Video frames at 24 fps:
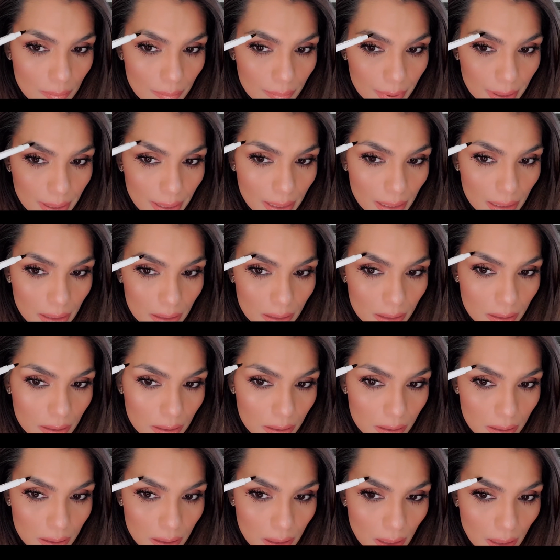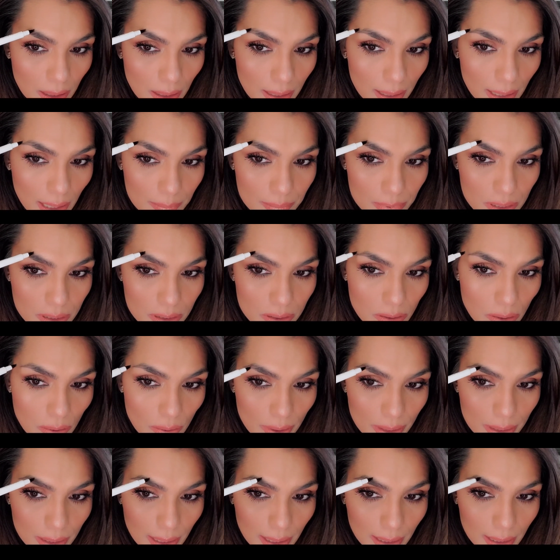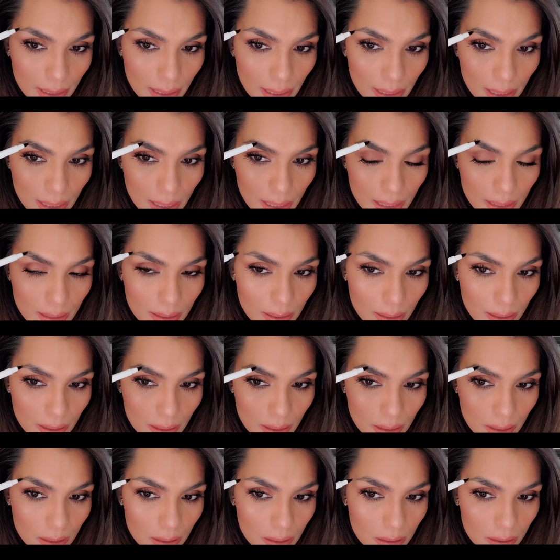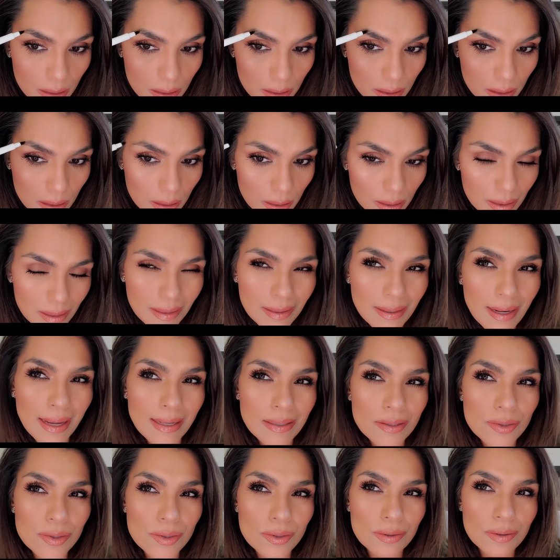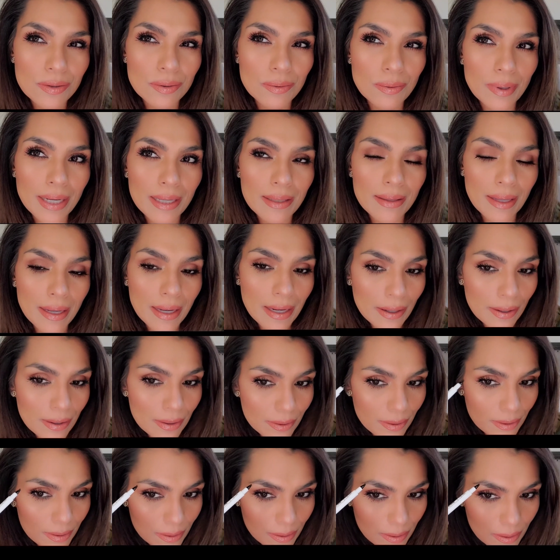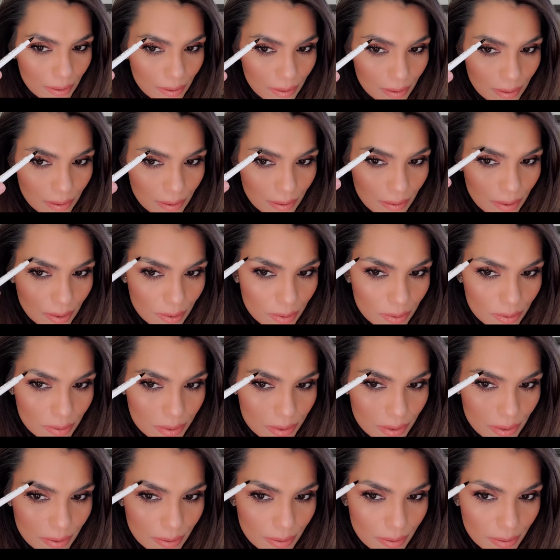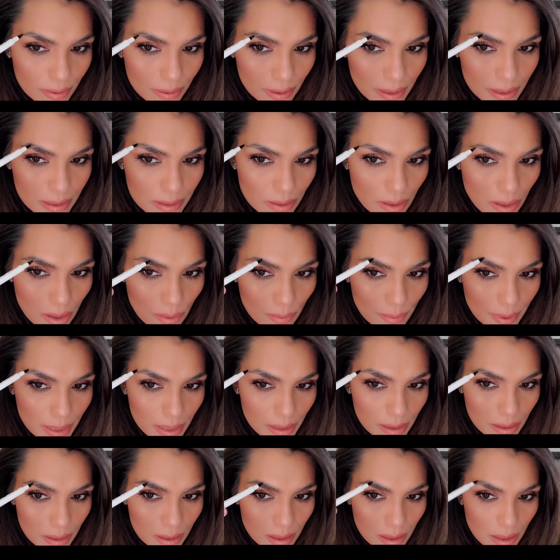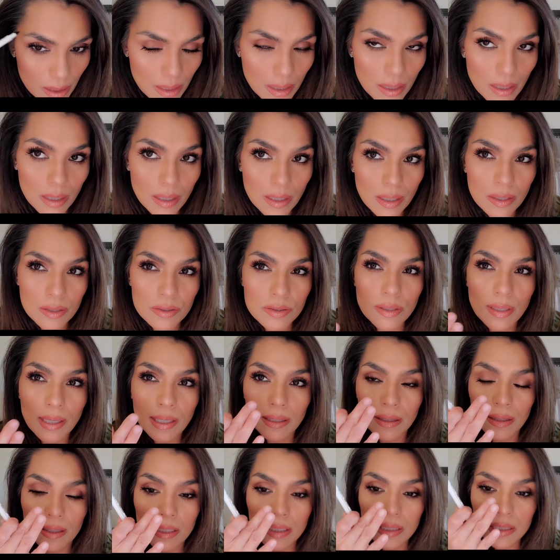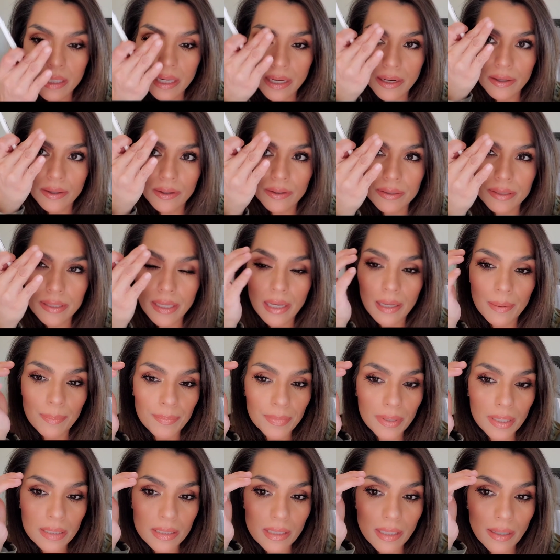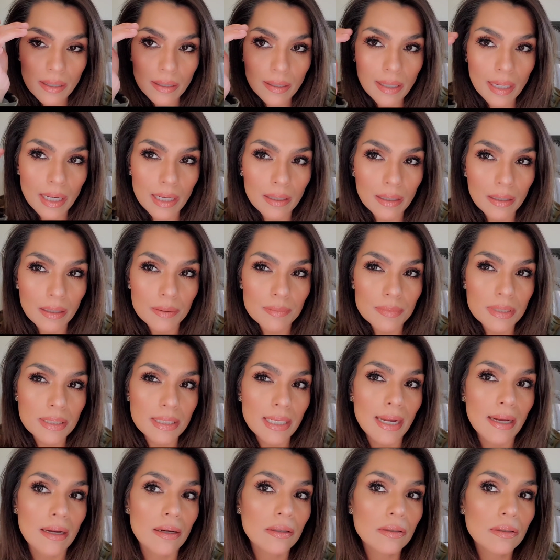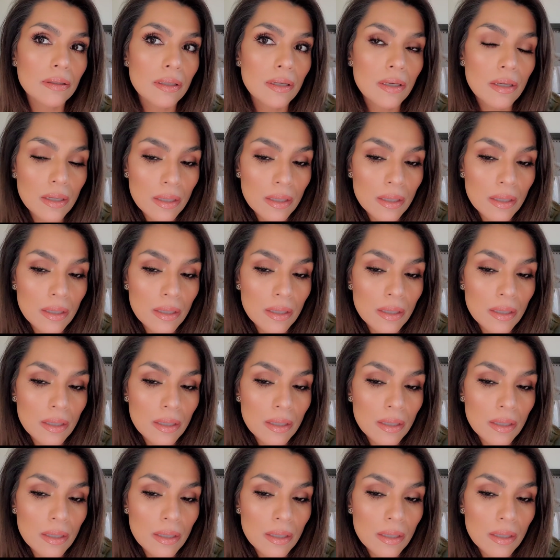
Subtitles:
and I'm just going like in the natural way the hair grows or is going. So like this hair goes up, this hair kind of comes down.